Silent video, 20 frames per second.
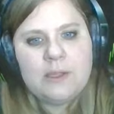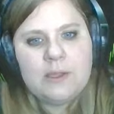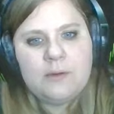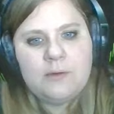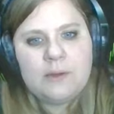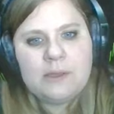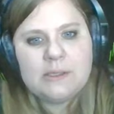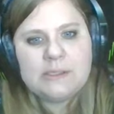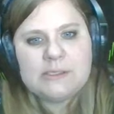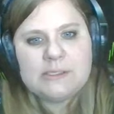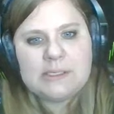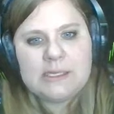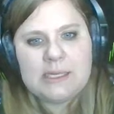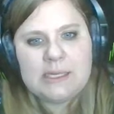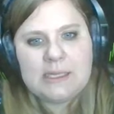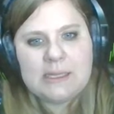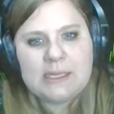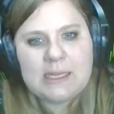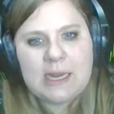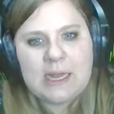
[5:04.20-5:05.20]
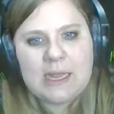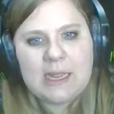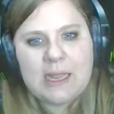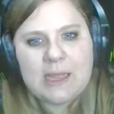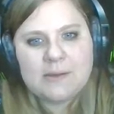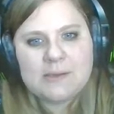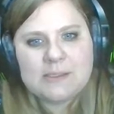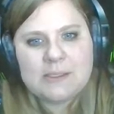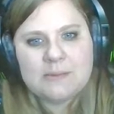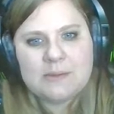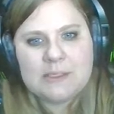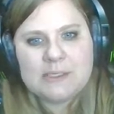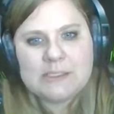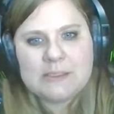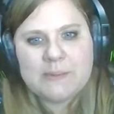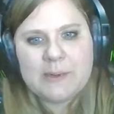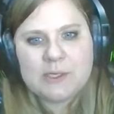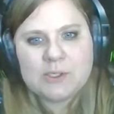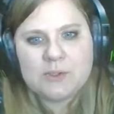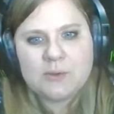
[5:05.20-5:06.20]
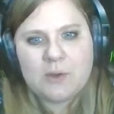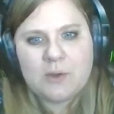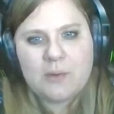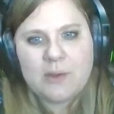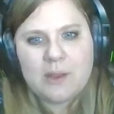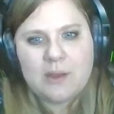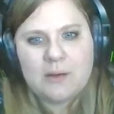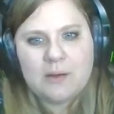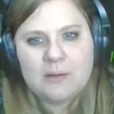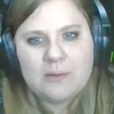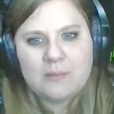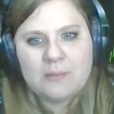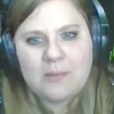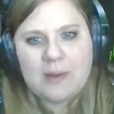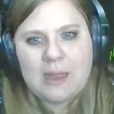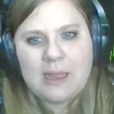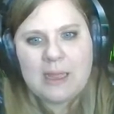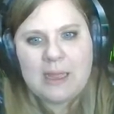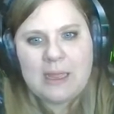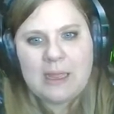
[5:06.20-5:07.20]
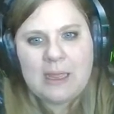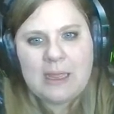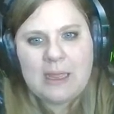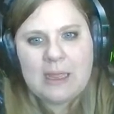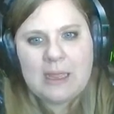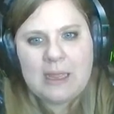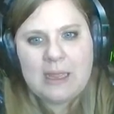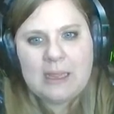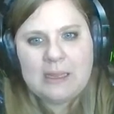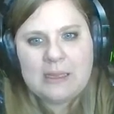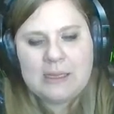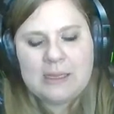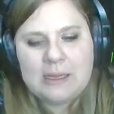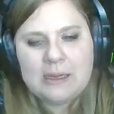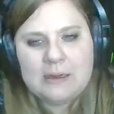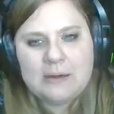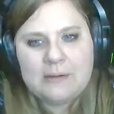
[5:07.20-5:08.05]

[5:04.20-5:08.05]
you can see that I have something special going on right here.